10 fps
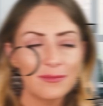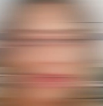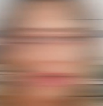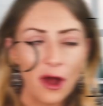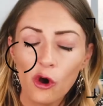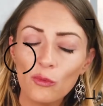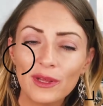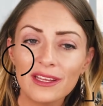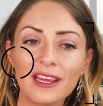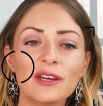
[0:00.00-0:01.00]
not
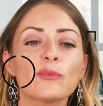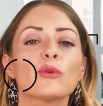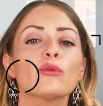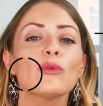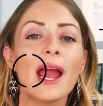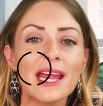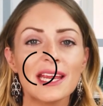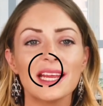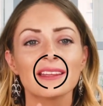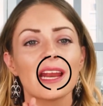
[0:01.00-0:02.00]
hoping and
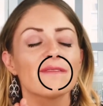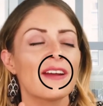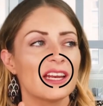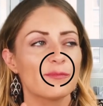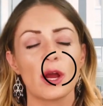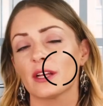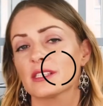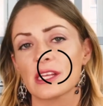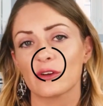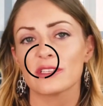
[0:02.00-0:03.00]
praying that I'm finding
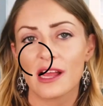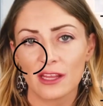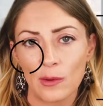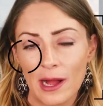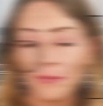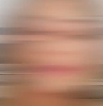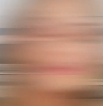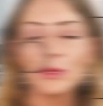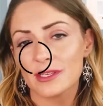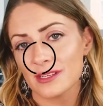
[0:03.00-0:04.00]
products that are selling well. I
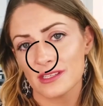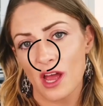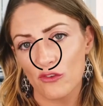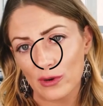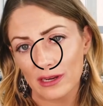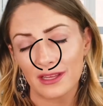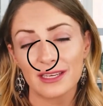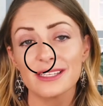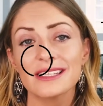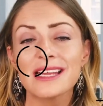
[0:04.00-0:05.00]
am using software that
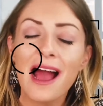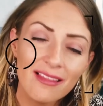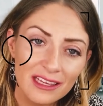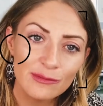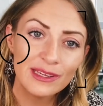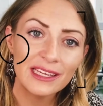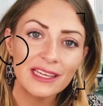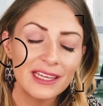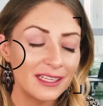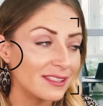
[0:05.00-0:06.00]
is telling
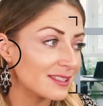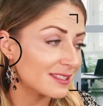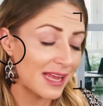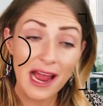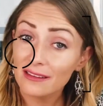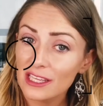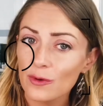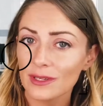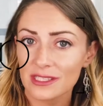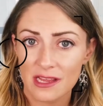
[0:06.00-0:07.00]
me exactly
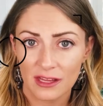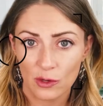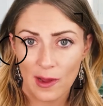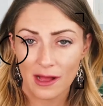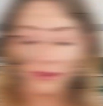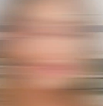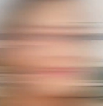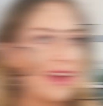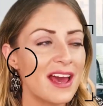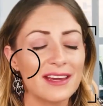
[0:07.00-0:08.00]
what's selling well,
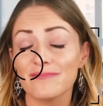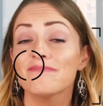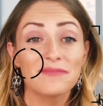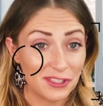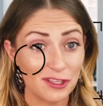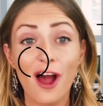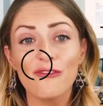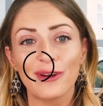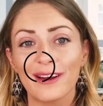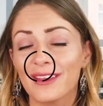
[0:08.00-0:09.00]
and then
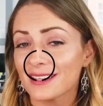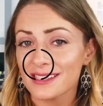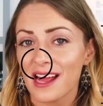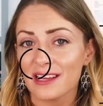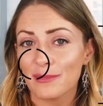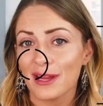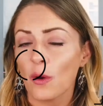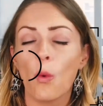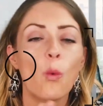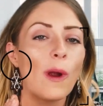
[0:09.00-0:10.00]
software that's telling me
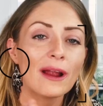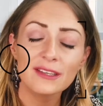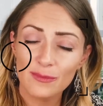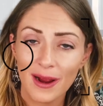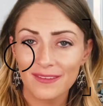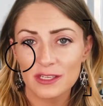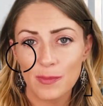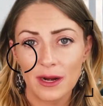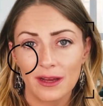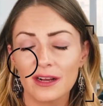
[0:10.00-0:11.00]
where to buy these
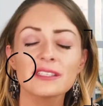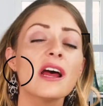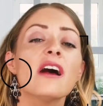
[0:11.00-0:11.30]
products